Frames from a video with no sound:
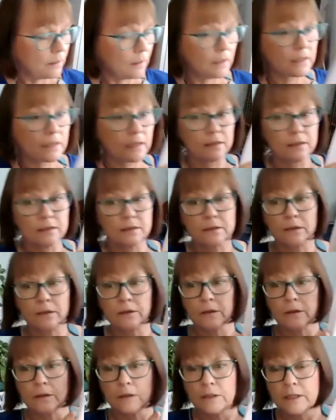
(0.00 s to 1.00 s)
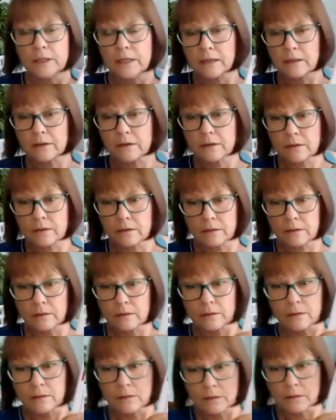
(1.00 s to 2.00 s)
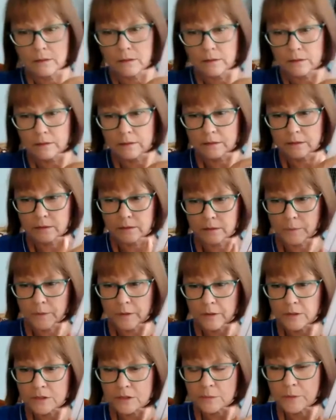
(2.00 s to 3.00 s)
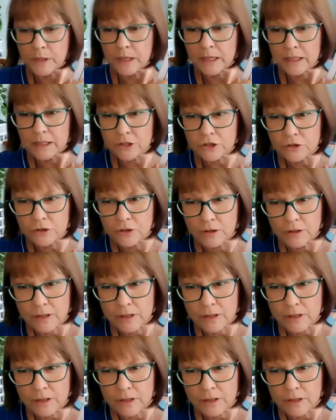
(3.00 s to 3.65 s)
Okay, so you get the poster page,